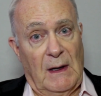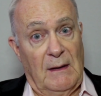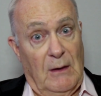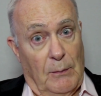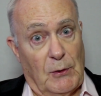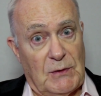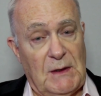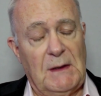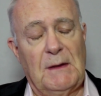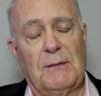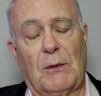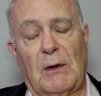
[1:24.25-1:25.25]
and the
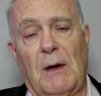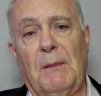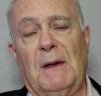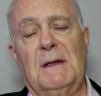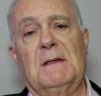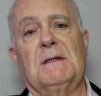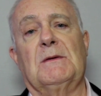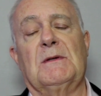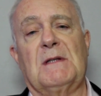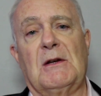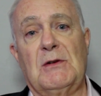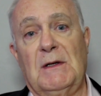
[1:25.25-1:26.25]
opportunity for companies to
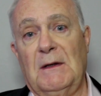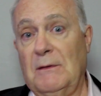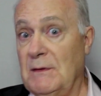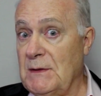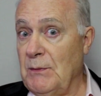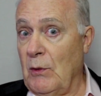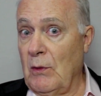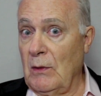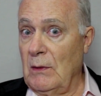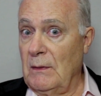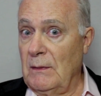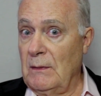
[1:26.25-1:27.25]
essentially small